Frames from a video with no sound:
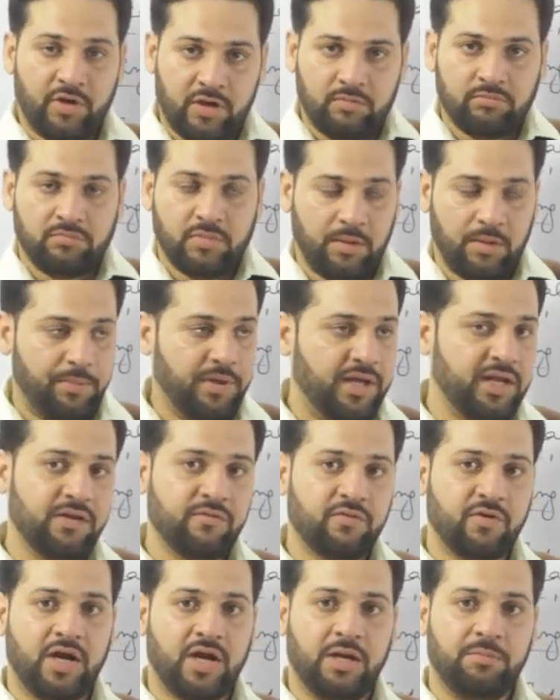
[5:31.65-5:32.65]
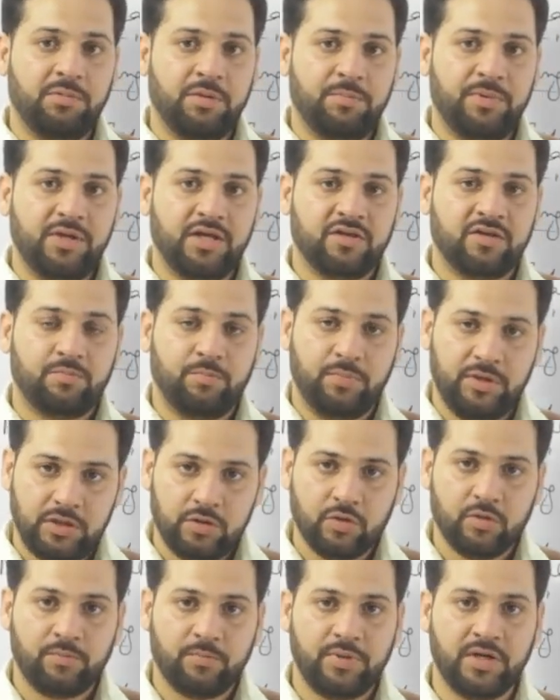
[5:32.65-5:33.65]
you're appearing for IBPS
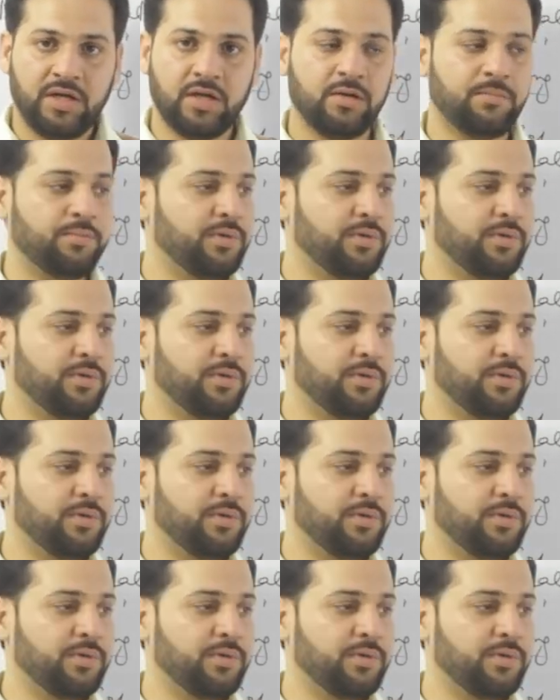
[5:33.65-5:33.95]
PO